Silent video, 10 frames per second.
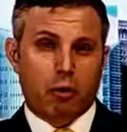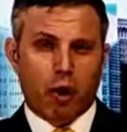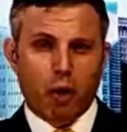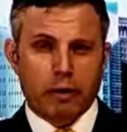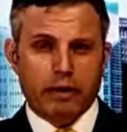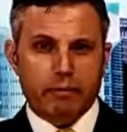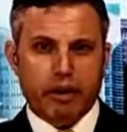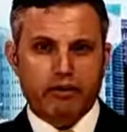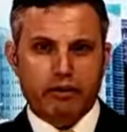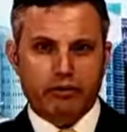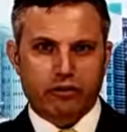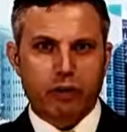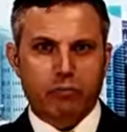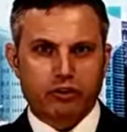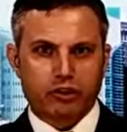we're hoping that President
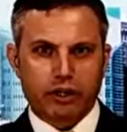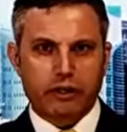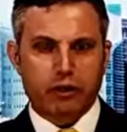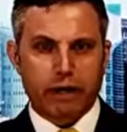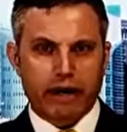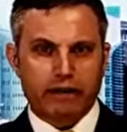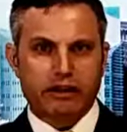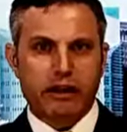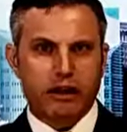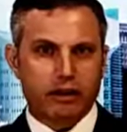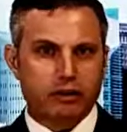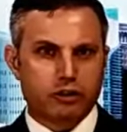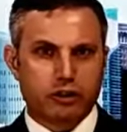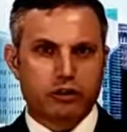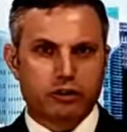Trump will see the humanitarian
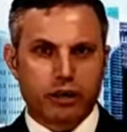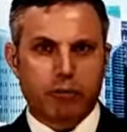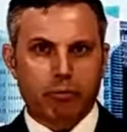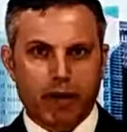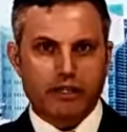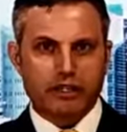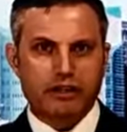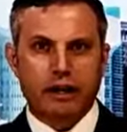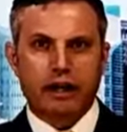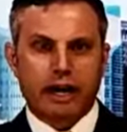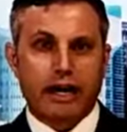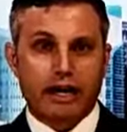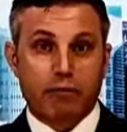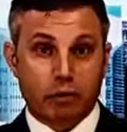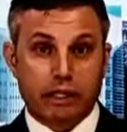concerns that are present
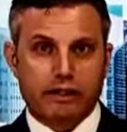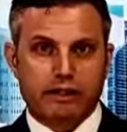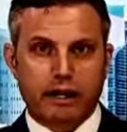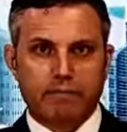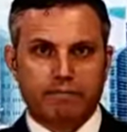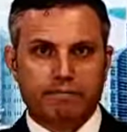and release them.